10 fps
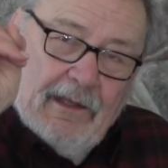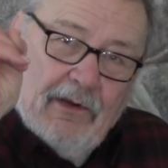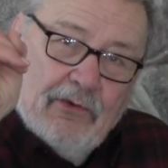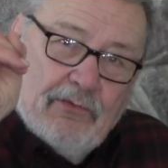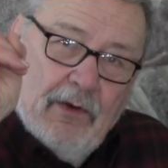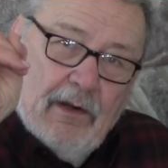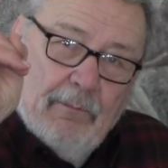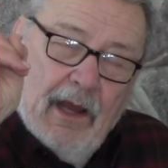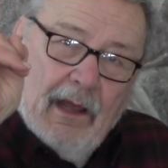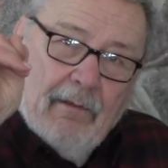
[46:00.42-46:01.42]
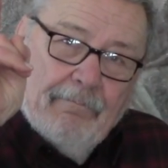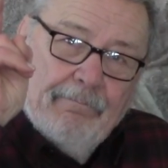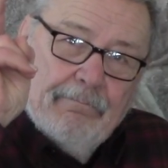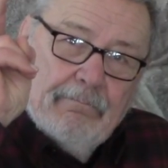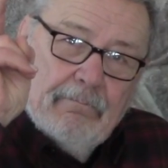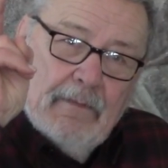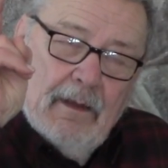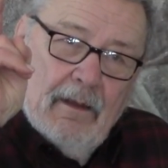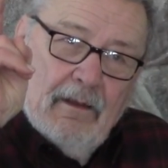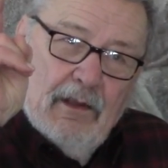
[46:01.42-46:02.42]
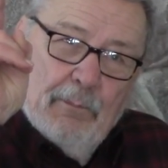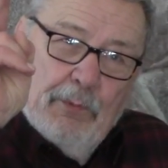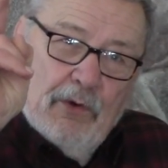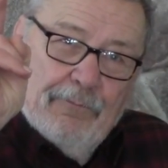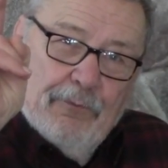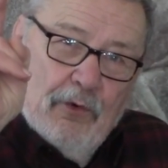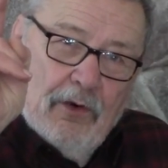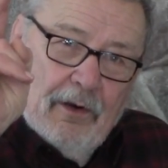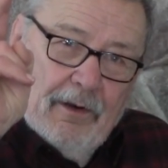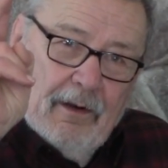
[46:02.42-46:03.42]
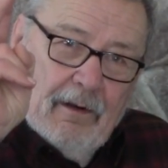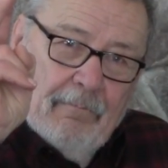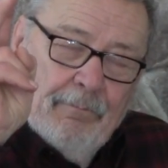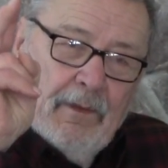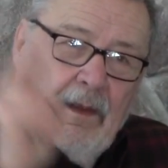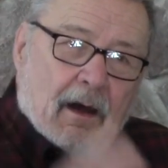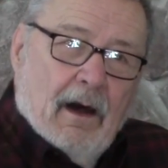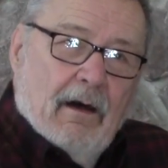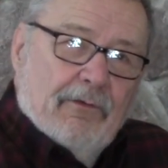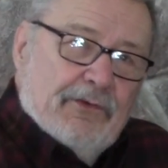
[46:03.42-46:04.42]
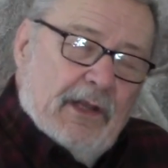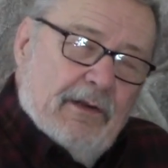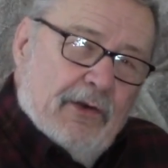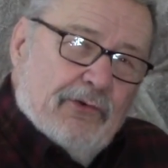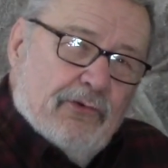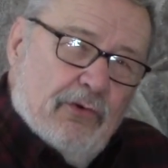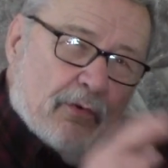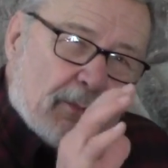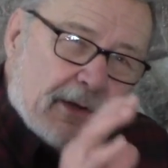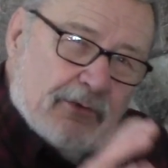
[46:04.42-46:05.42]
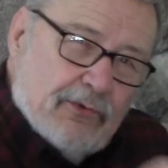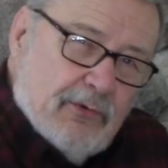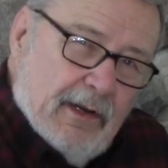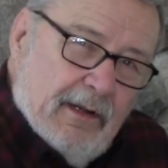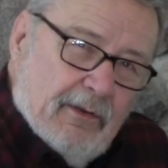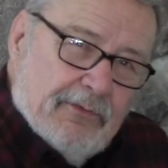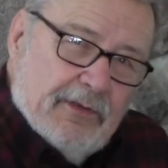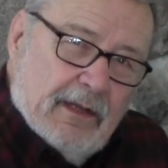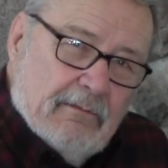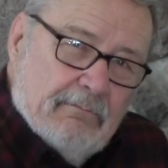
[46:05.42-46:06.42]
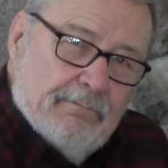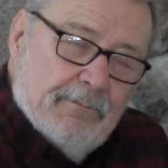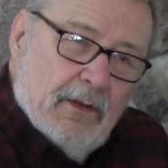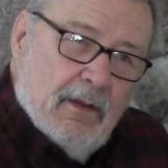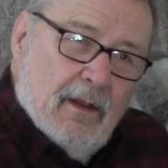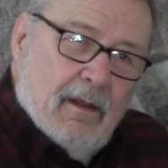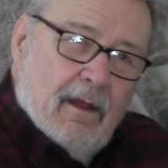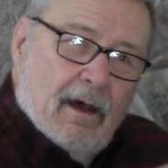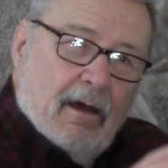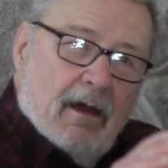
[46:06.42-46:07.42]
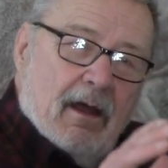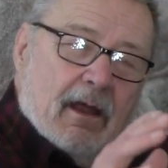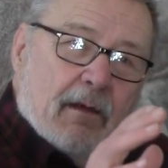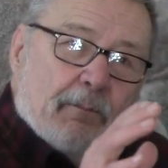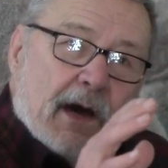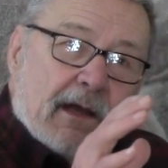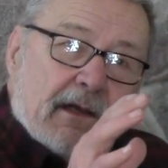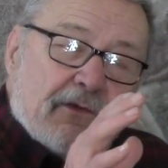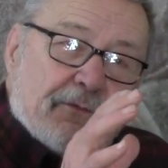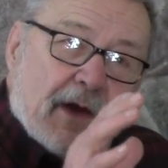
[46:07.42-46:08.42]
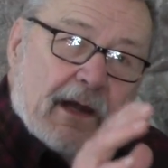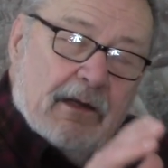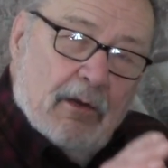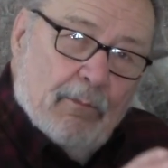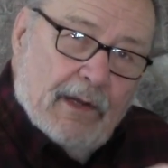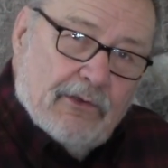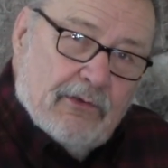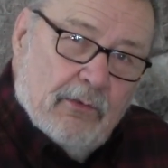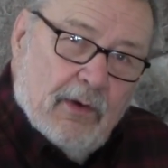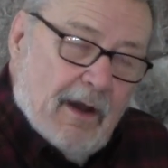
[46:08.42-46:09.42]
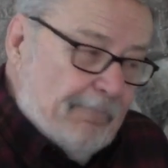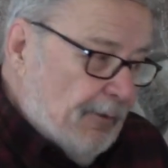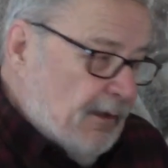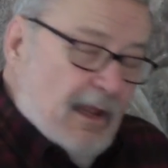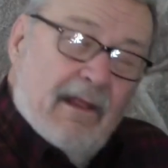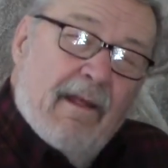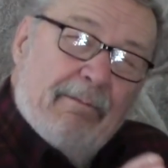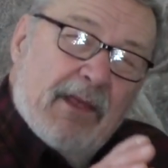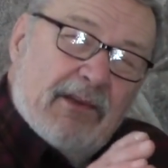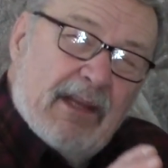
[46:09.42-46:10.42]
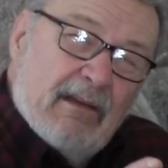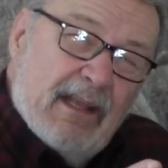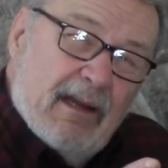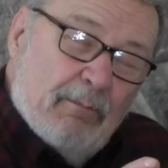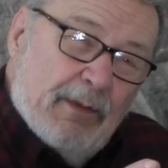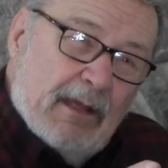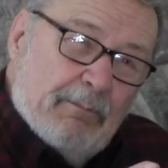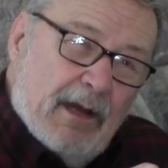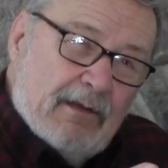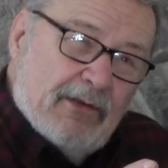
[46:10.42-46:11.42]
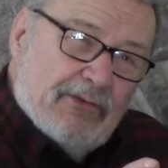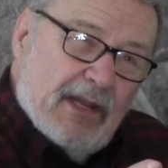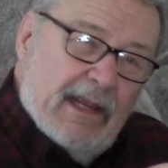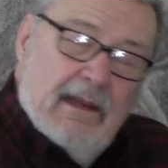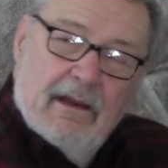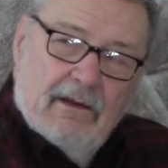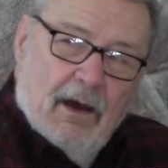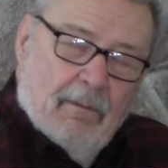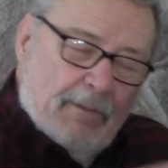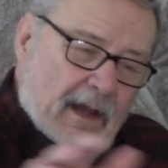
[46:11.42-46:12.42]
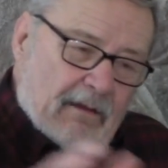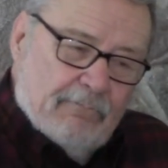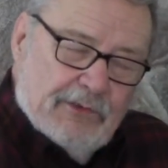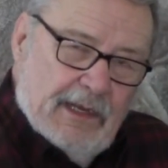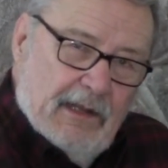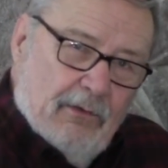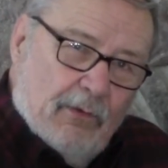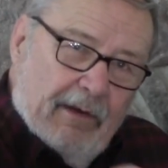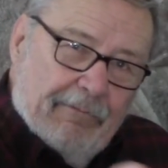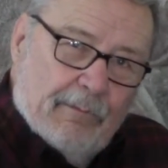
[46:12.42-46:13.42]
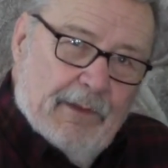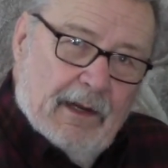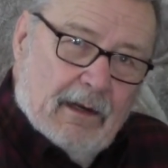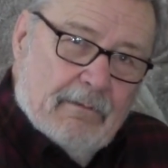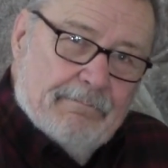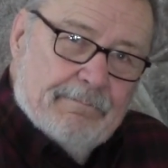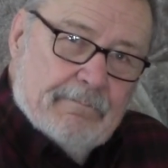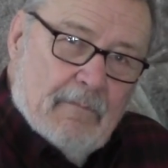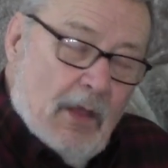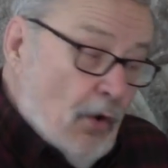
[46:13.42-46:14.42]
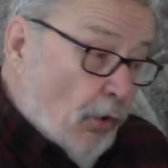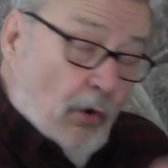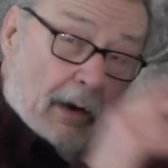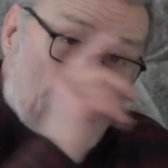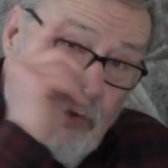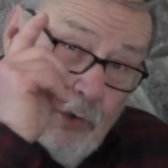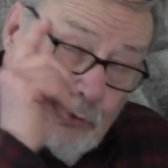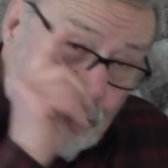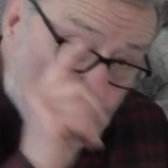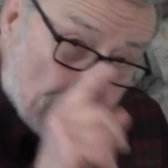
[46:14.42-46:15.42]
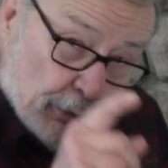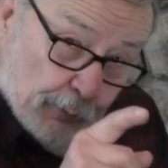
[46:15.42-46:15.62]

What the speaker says: in a square mile. You put 4 in there, all of a sudden there's too much trail scent. A buck is finding you much too often. This can get a big buck to say, no, I'm staying away from there. Or I'm going to sure